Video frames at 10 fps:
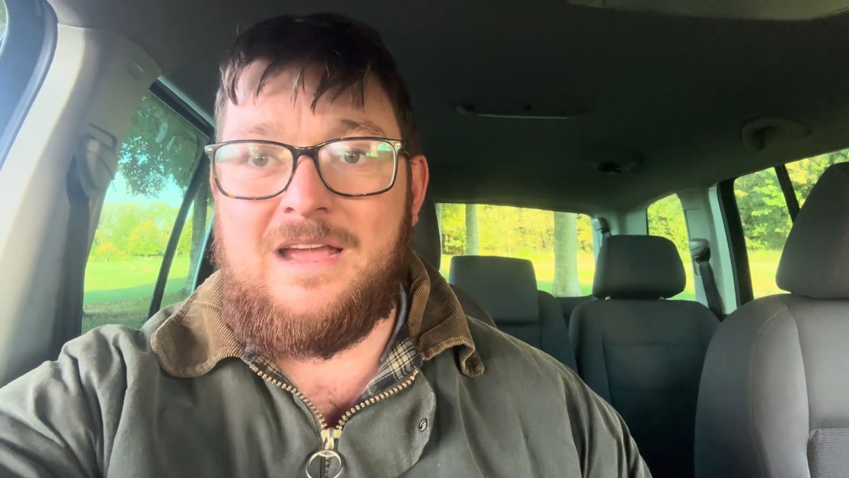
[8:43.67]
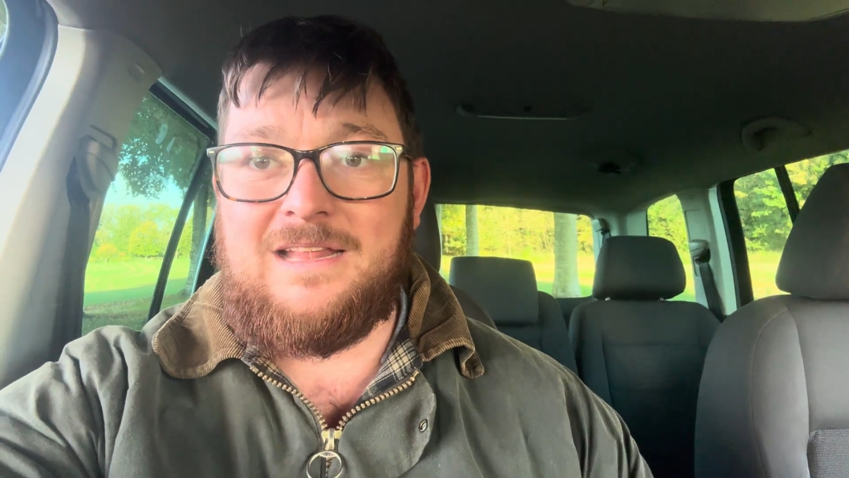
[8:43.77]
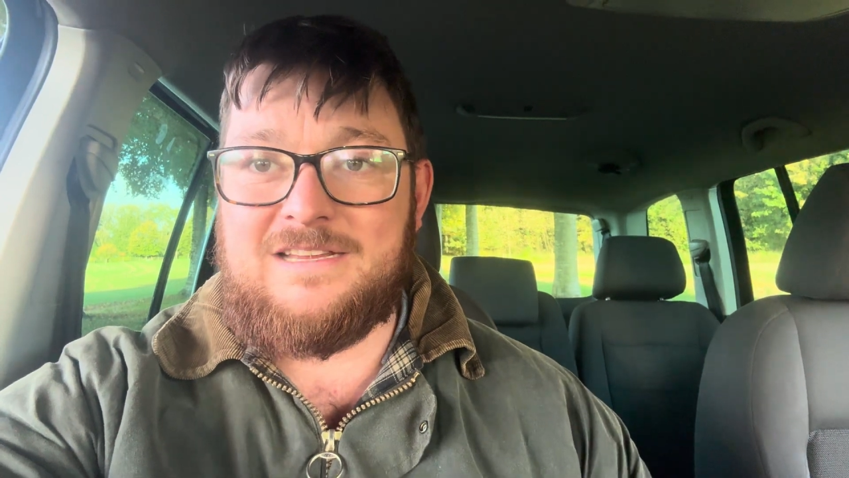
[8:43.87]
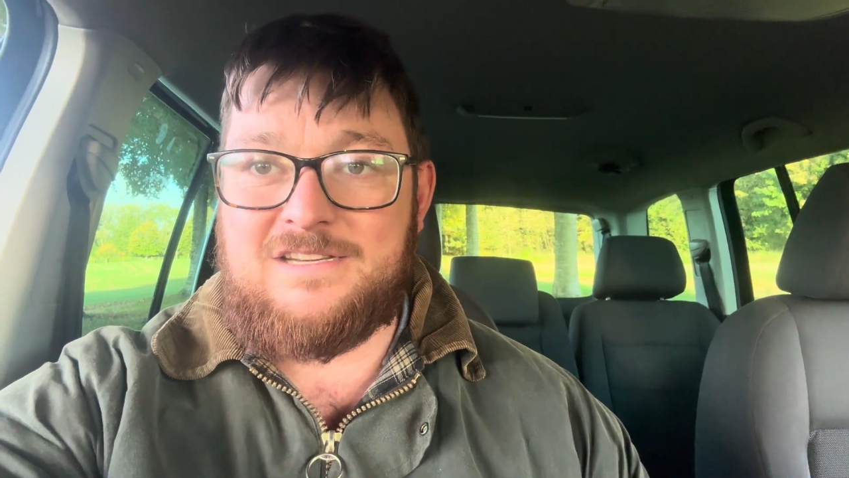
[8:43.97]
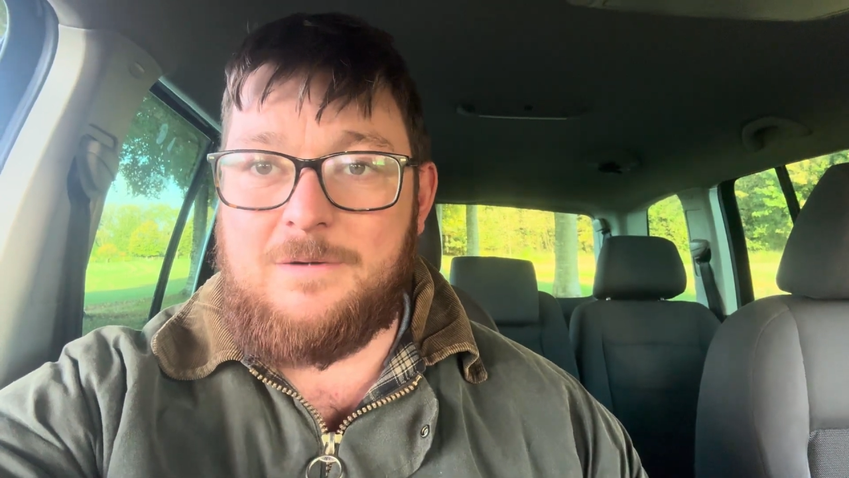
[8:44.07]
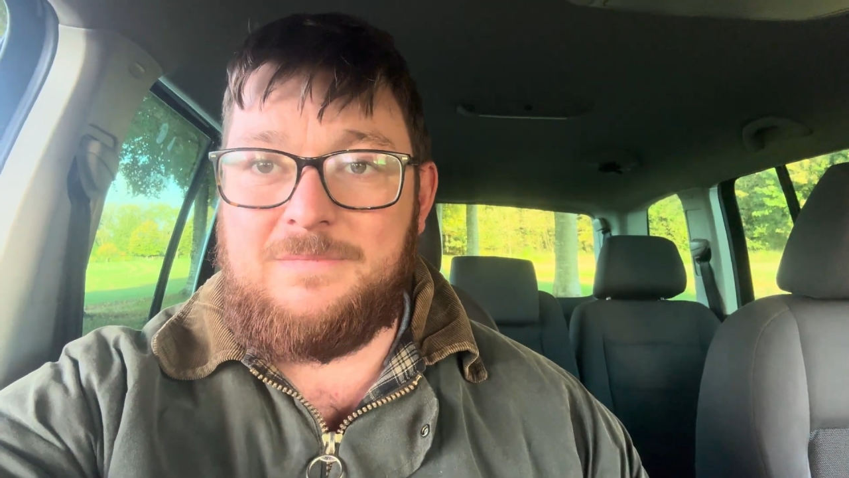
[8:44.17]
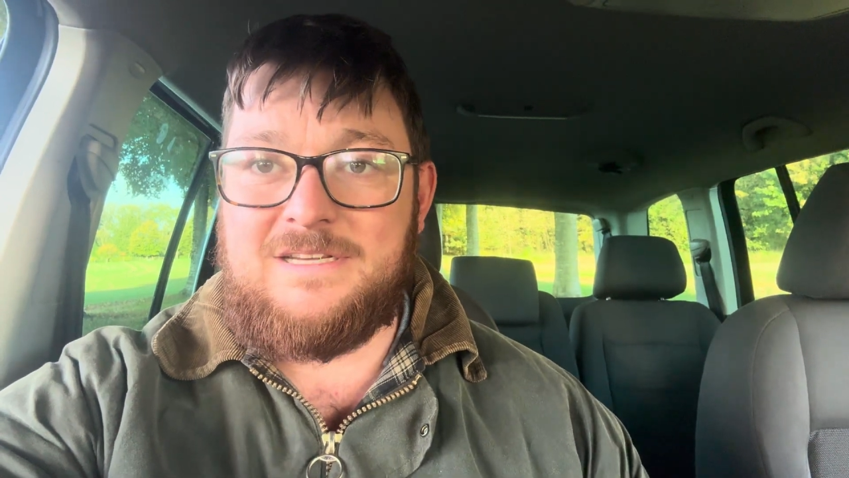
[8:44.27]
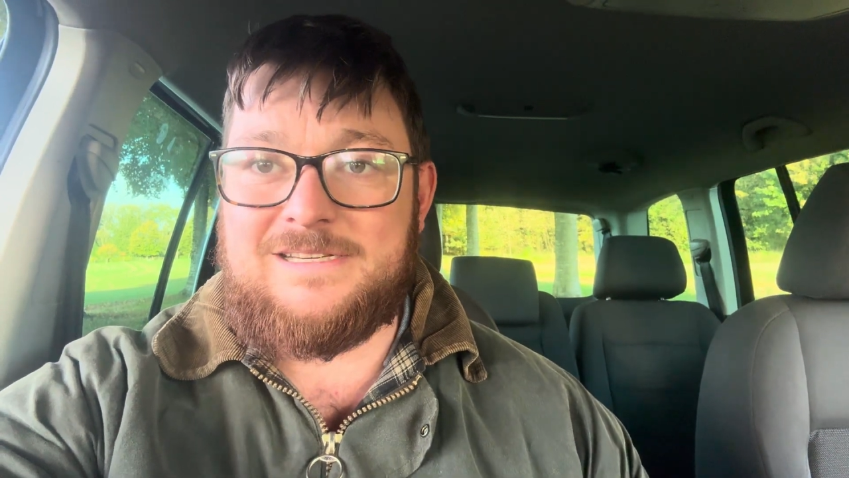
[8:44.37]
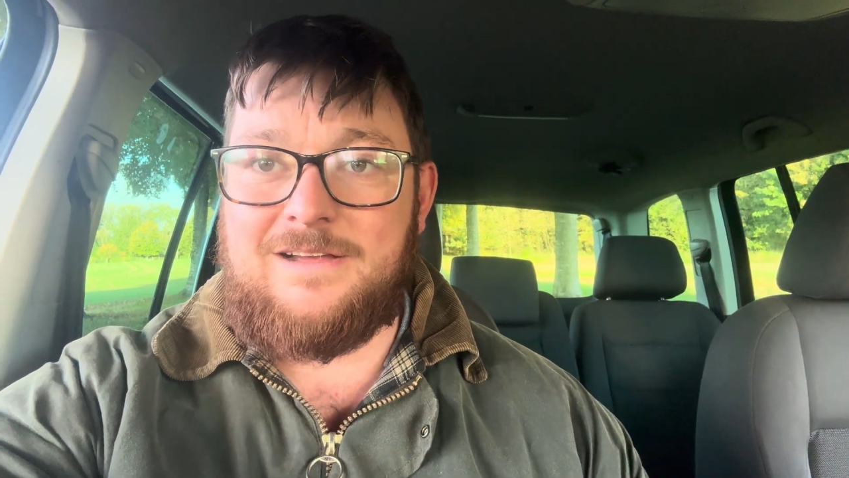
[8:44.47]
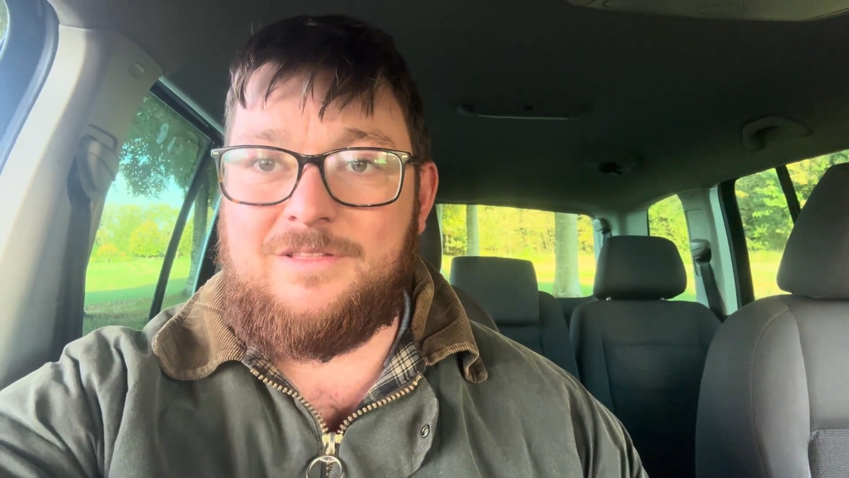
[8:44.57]
and there's
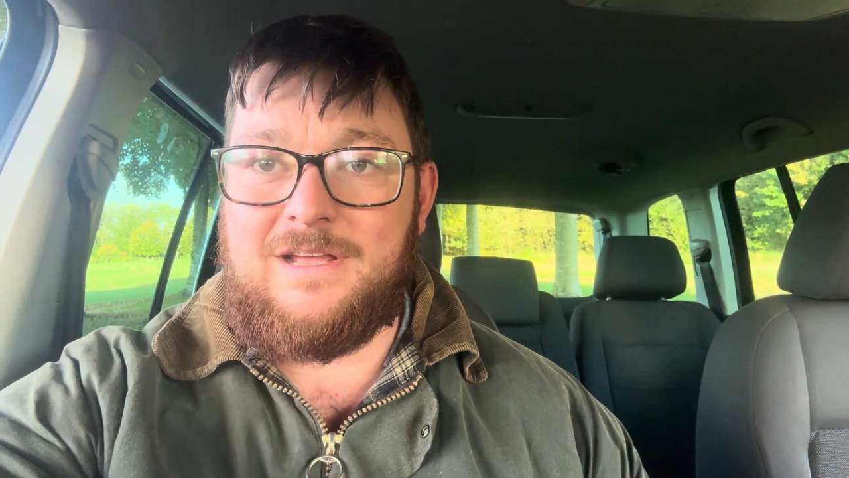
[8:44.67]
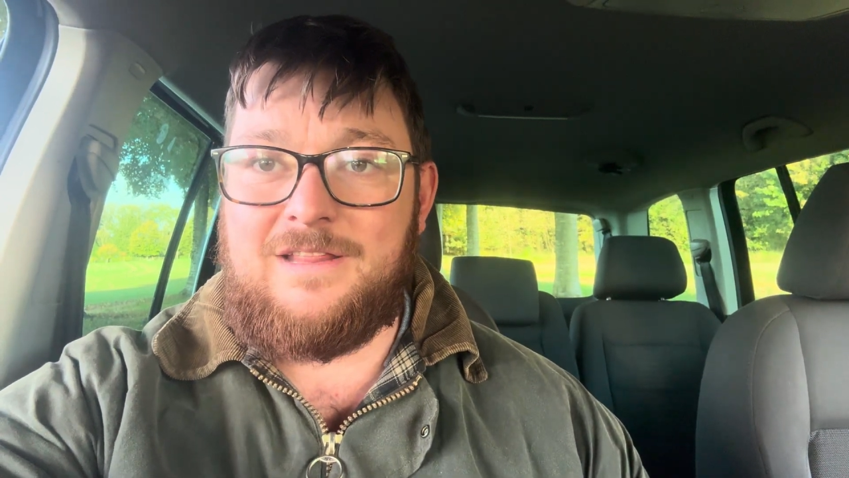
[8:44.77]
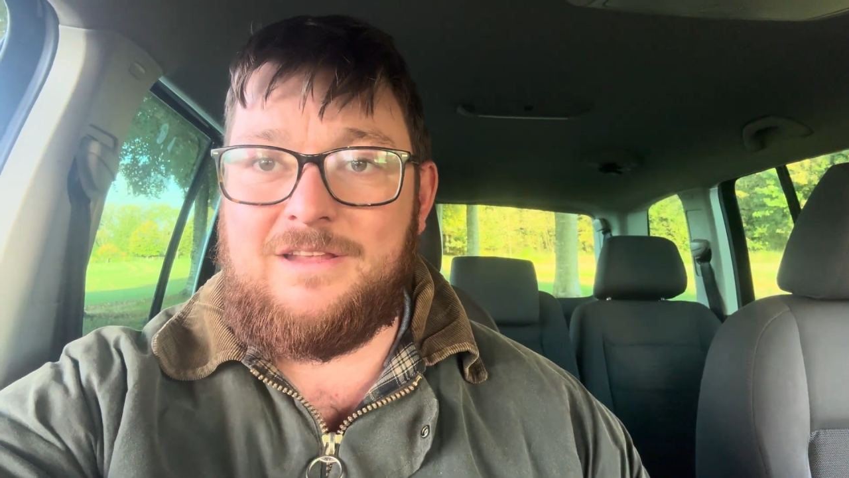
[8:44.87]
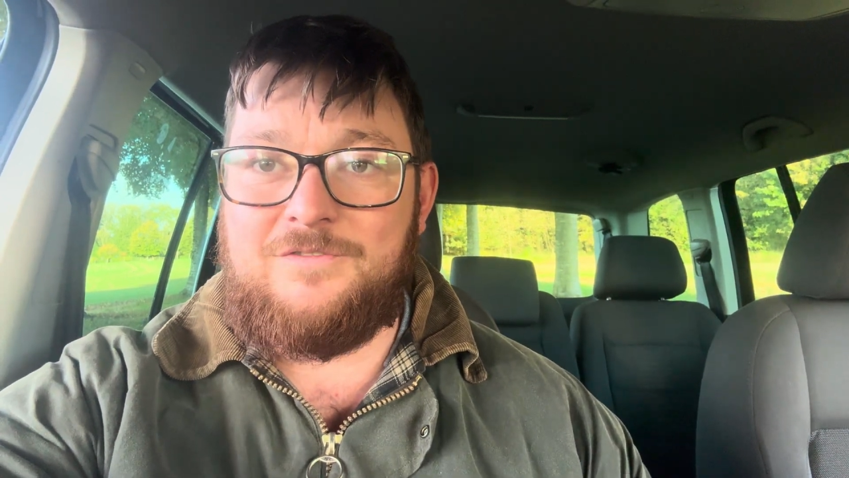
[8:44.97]
companies out there that